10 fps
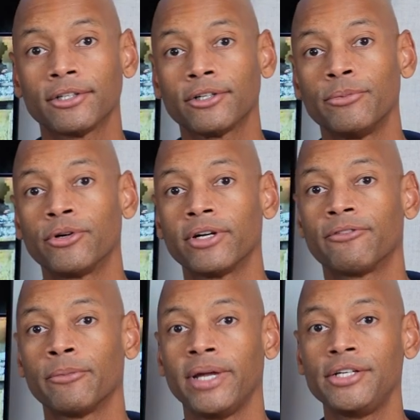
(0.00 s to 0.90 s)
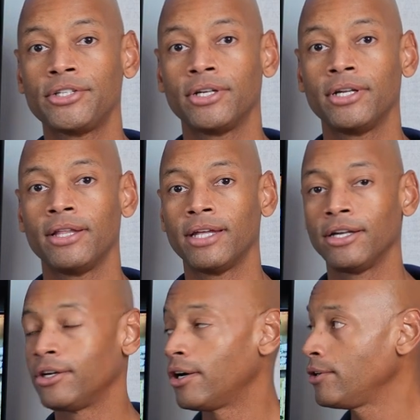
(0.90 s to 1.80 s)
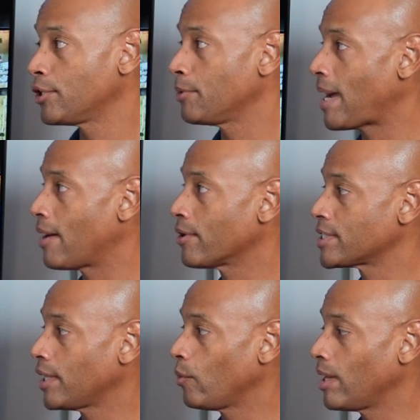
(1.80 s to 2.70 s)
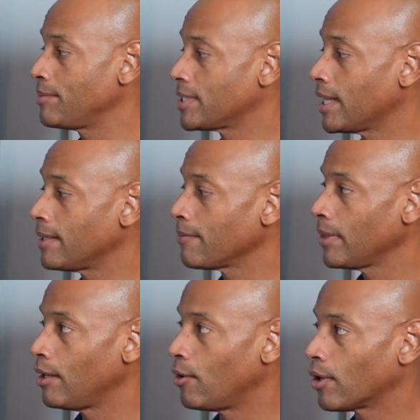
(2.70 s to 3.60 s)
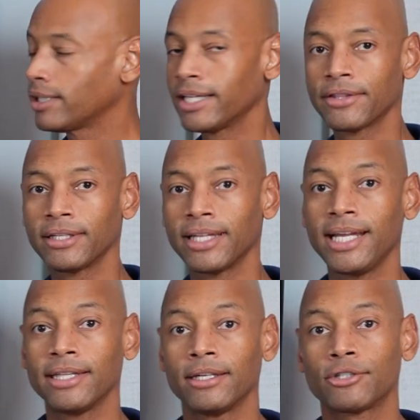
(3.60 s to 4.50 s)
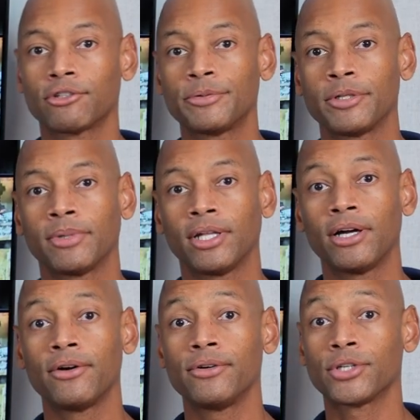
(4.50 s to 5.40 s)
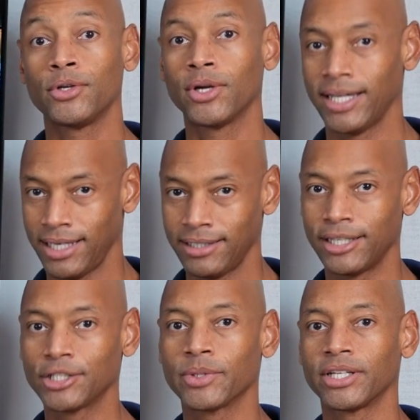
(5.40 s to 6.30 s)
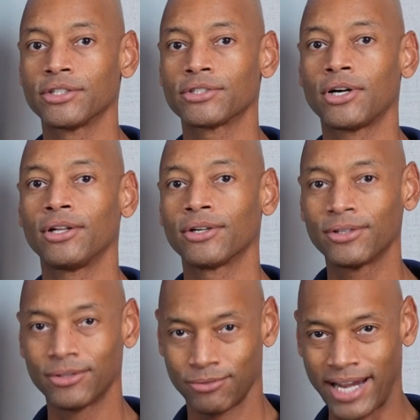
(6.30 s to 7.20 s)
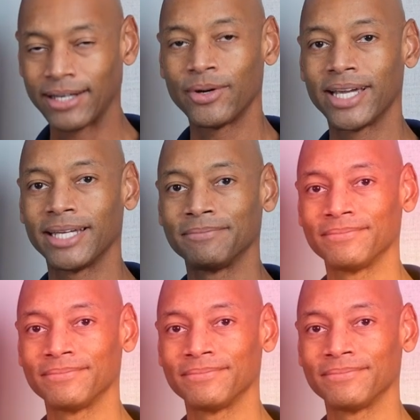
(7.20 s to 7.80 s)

to learn more information, then go to the PWRCell website or click the link in the description below so you can get in touch with an installer right away.